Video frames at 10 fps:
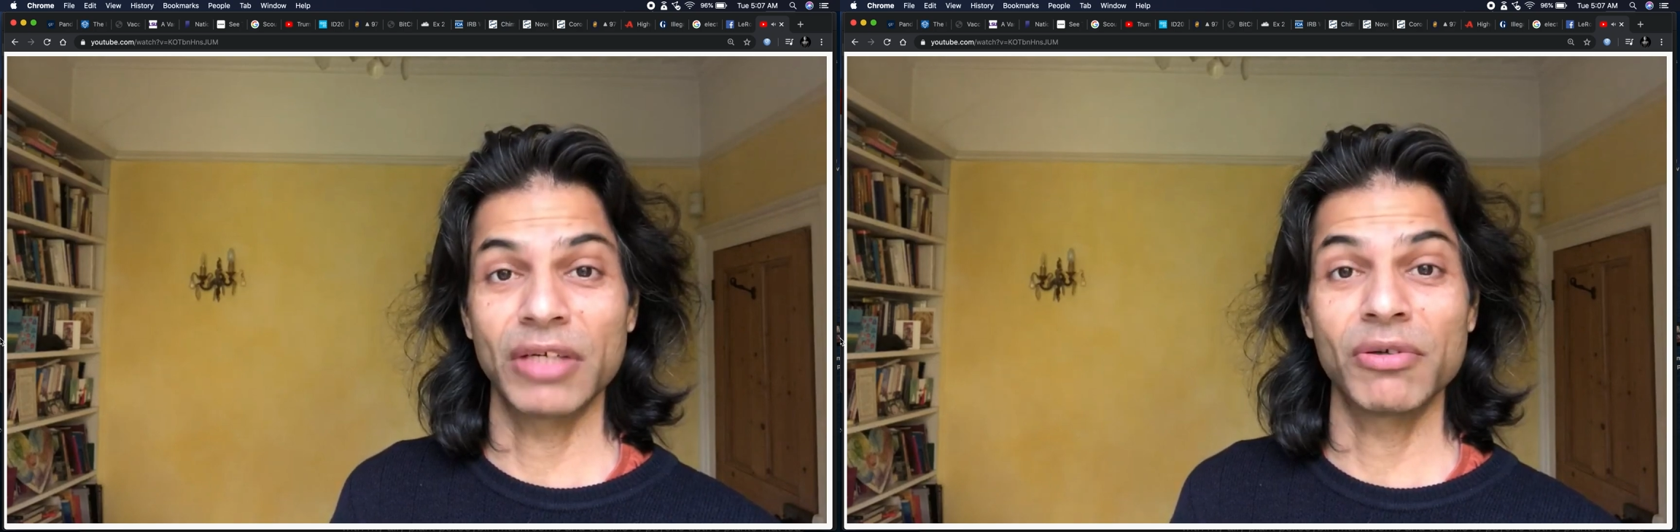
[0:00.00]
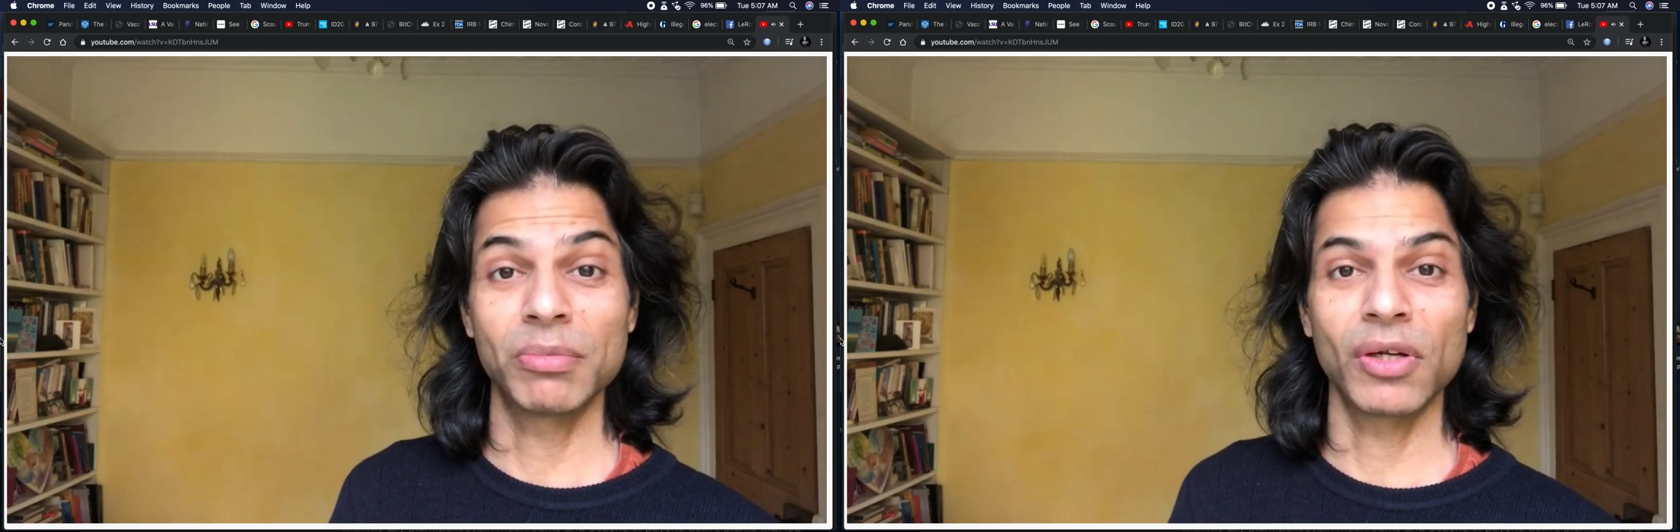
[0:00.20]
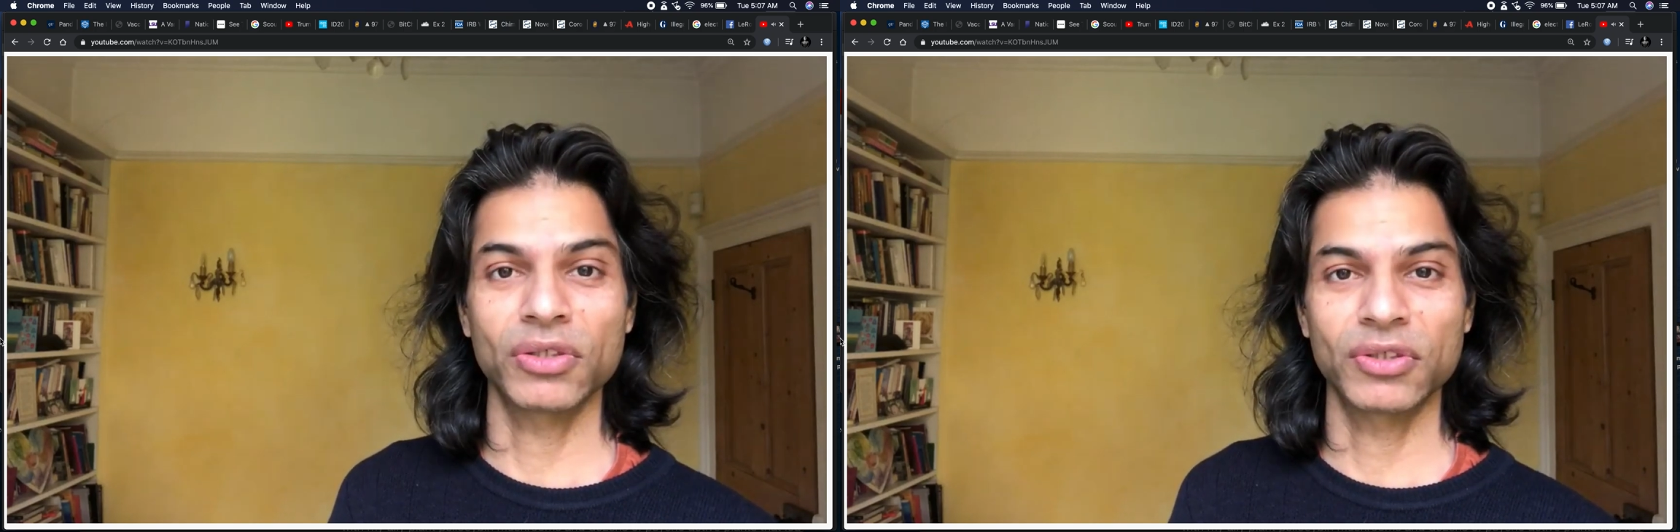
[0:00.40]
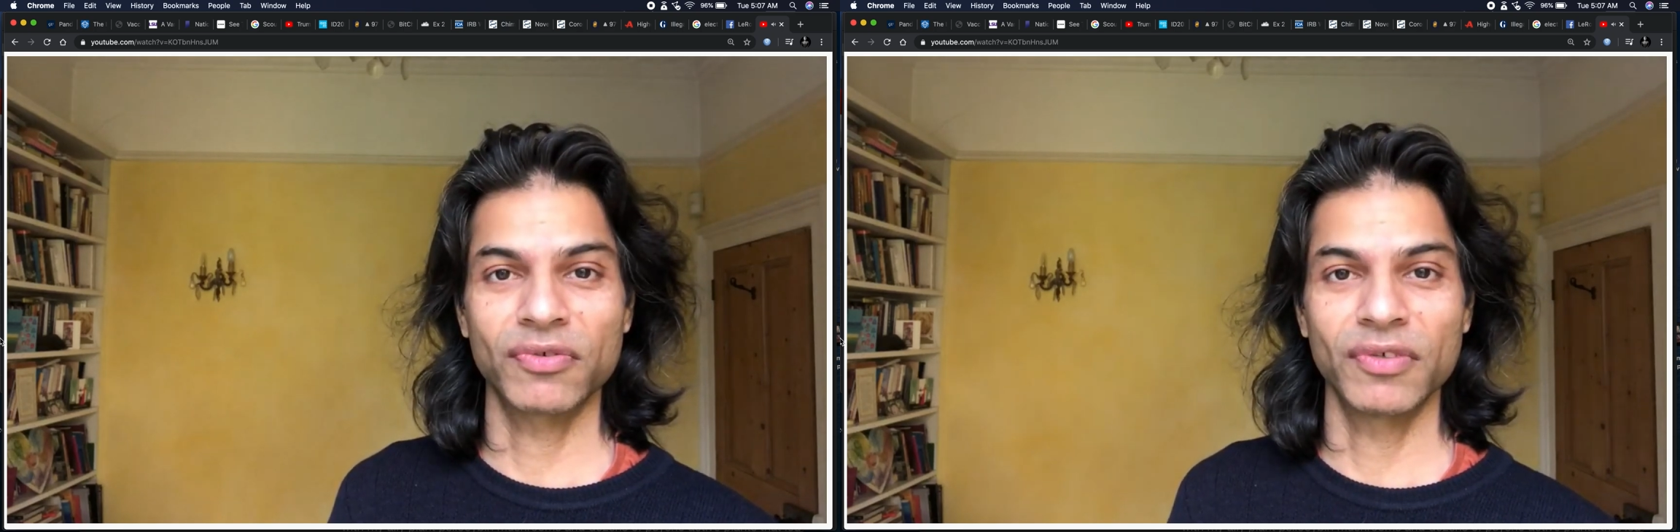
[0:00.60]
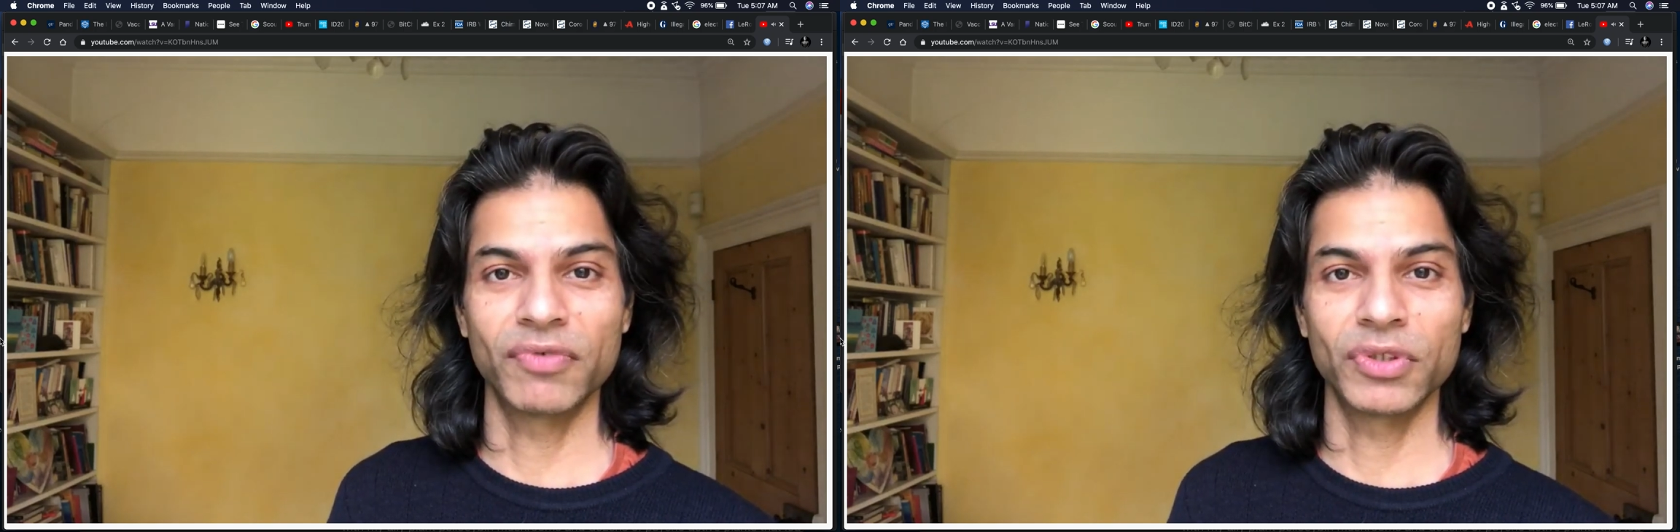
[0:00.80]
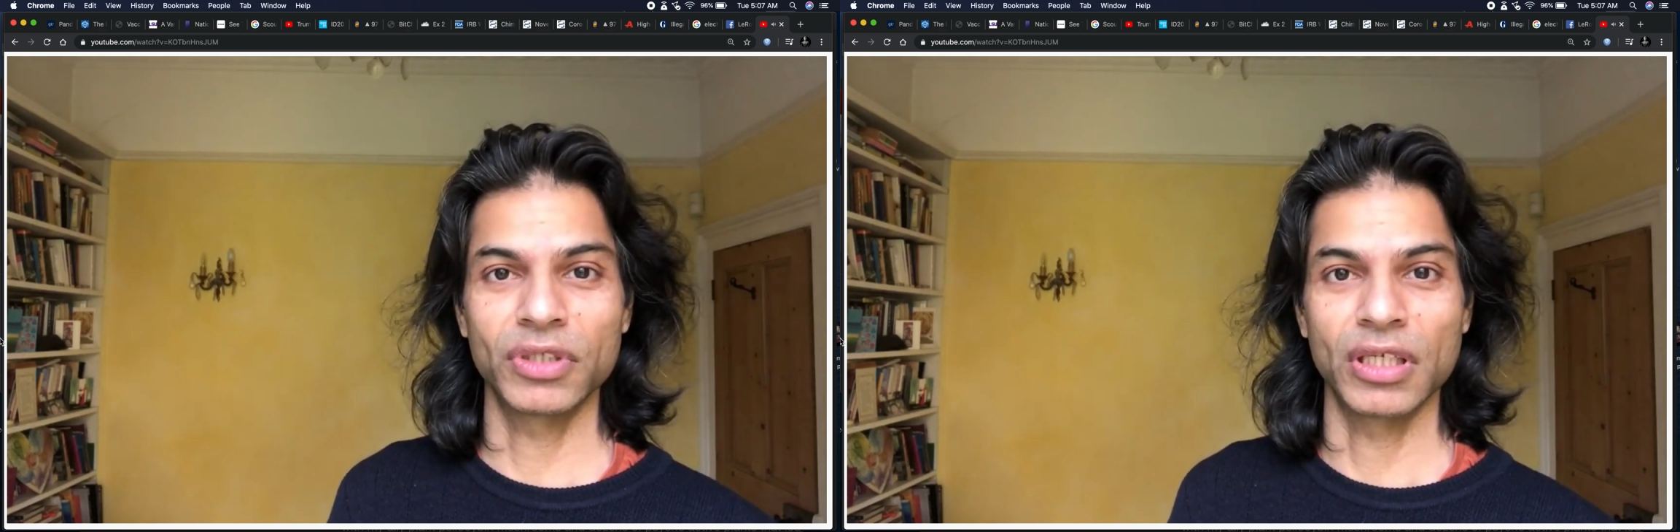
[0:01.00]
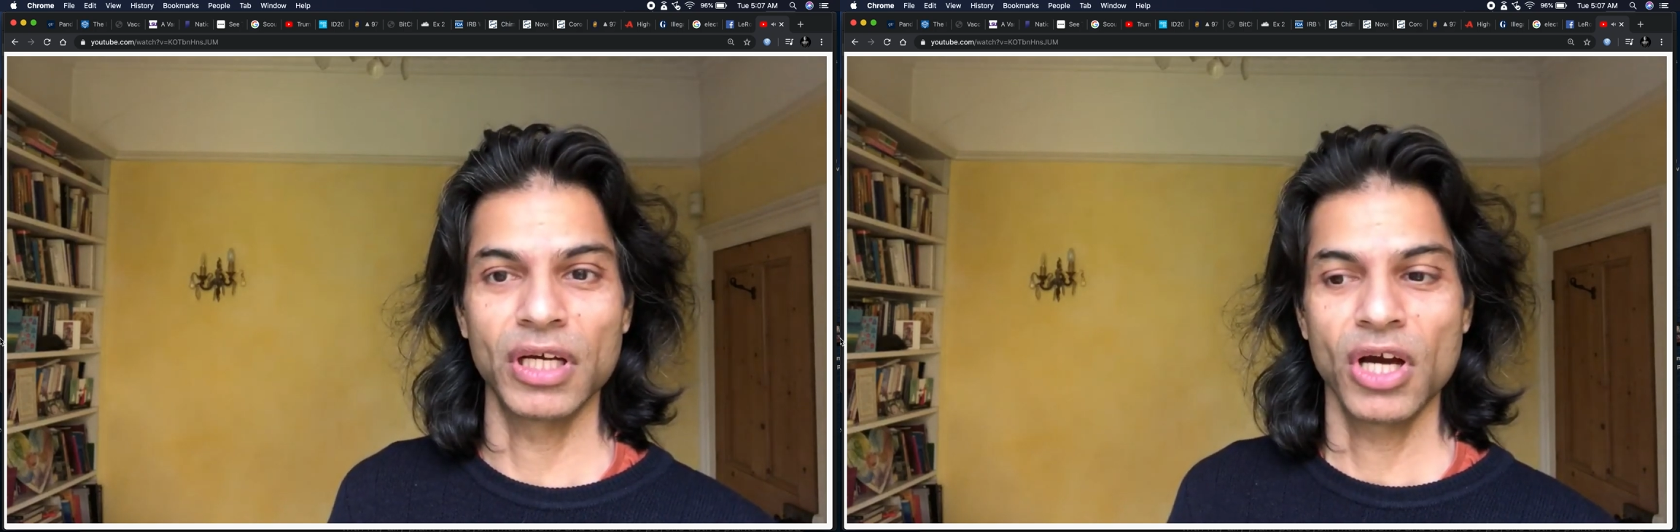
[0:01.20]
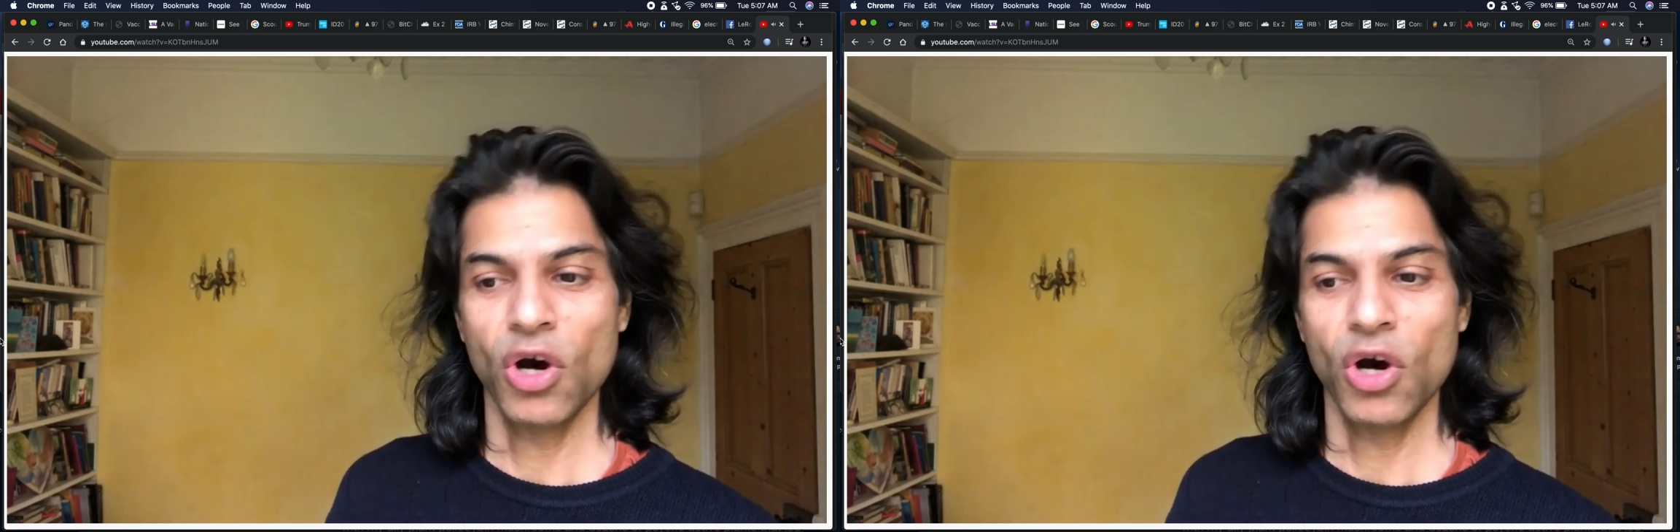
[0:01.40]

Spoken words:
there will be lots of confusion.